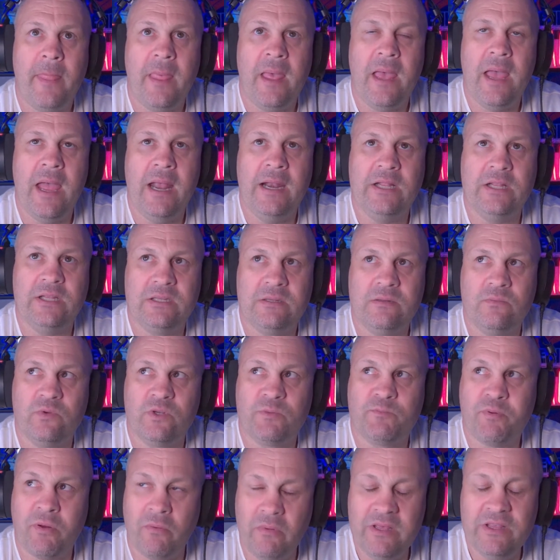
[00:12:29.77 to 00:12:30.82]
And it was
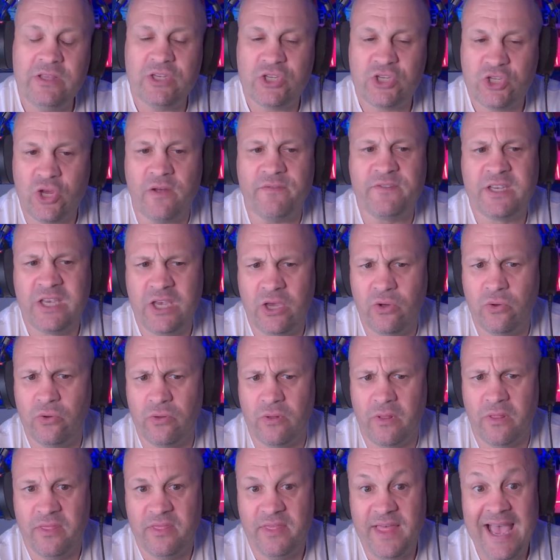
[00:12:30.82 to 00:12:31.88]
probably the soft
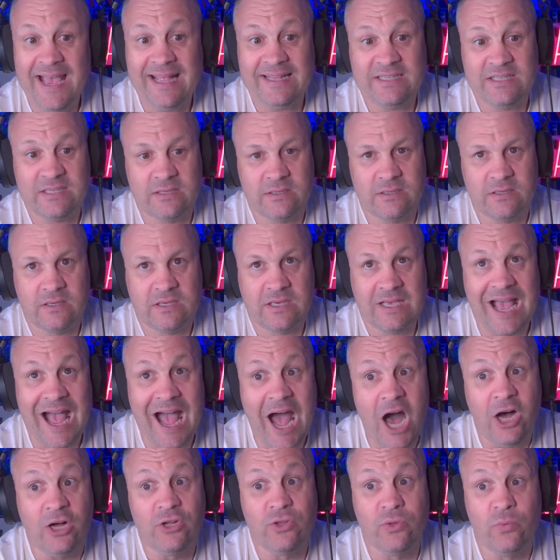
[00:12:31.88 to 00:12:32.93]
kill that
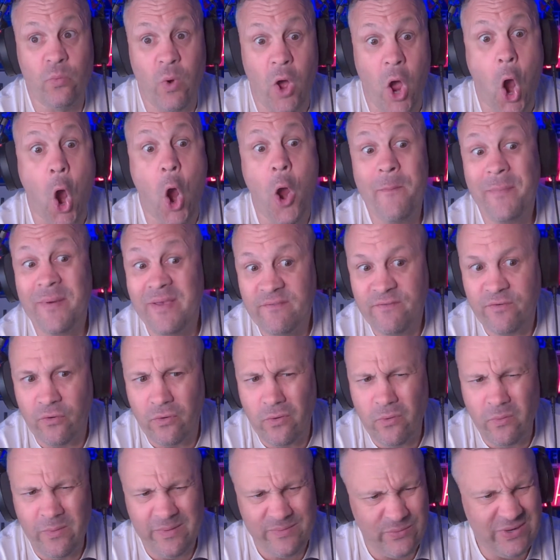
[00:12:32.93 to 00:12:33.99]
Carlton were hoping
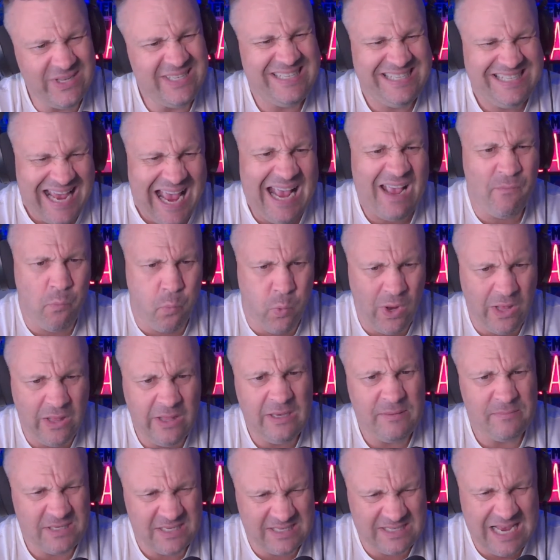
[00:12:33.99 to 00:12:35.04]
for. When Zach
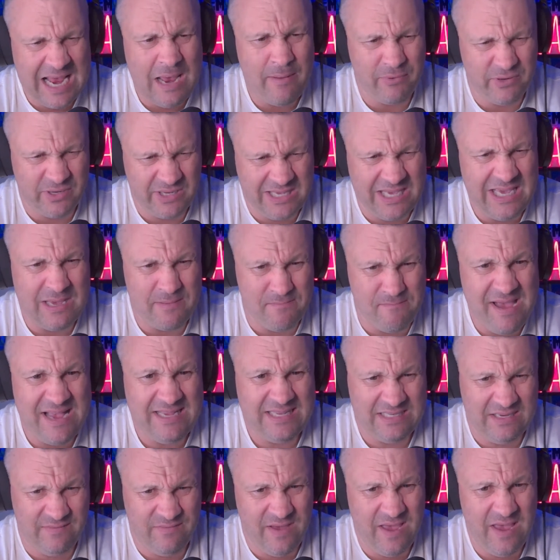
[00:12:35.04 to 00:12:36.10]
Williams is able to kick a
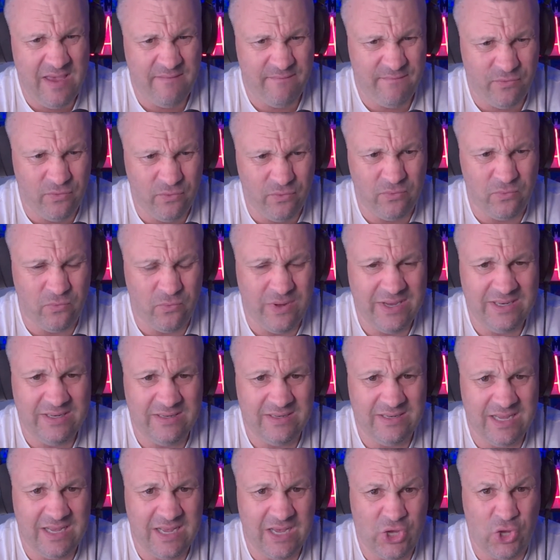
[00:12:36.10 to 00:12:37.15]
massive handful,
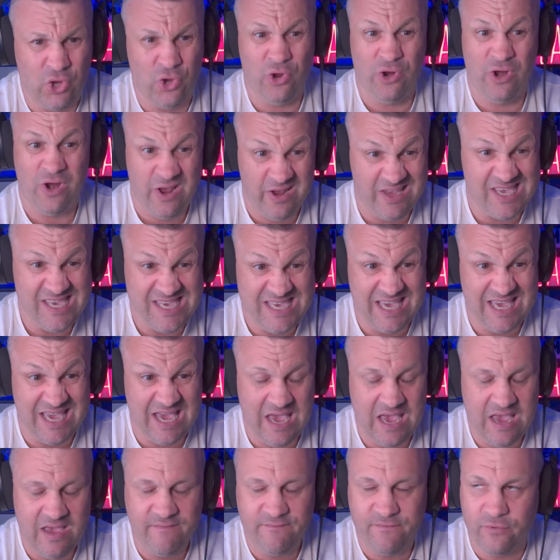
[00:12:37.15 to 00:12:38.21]
when Curnow can kick a
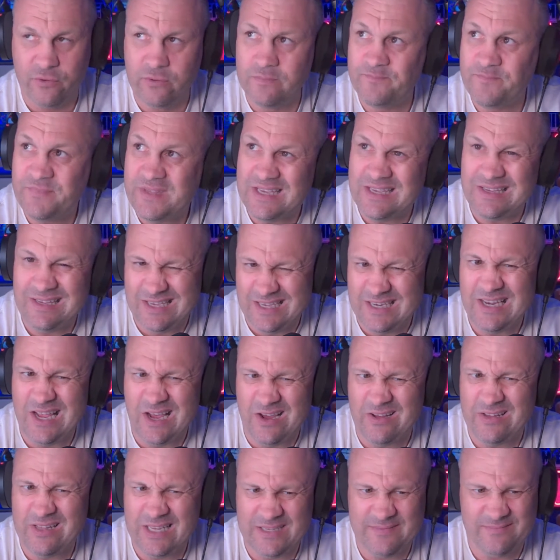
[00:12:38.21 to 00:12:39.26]
handful, you
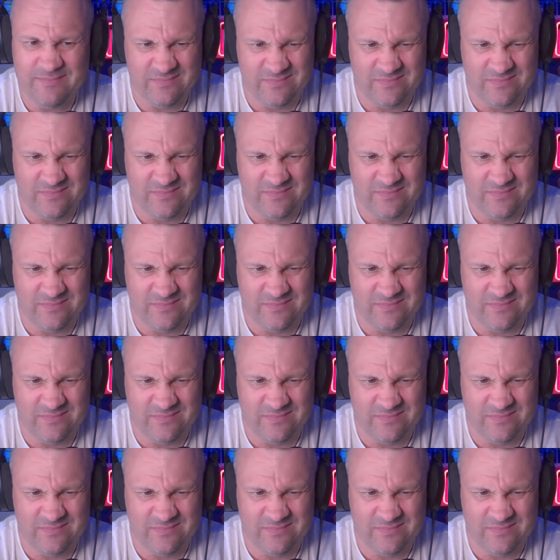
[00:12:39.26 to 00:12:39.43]
know that